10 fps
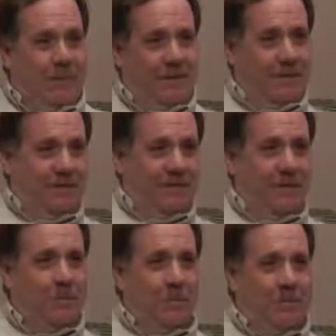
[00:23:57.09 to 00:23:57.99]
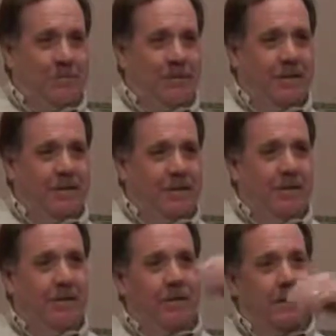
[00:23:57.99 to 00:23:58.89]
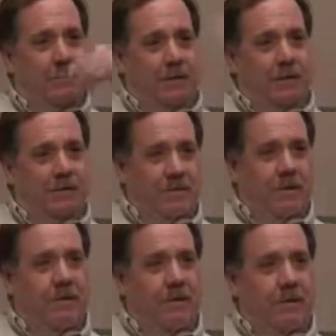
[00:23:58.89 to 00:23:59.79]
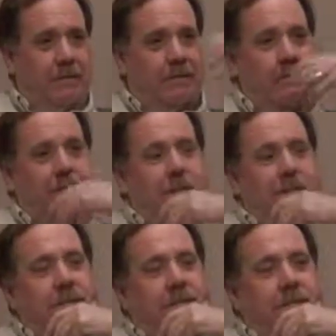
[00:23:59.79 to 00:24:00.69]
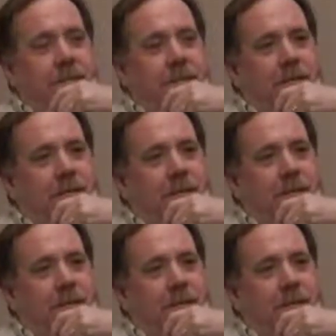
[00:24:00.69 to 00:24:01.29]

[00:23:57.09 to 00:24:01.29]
you know, these two weeks there, you know, and I'm considering, you know,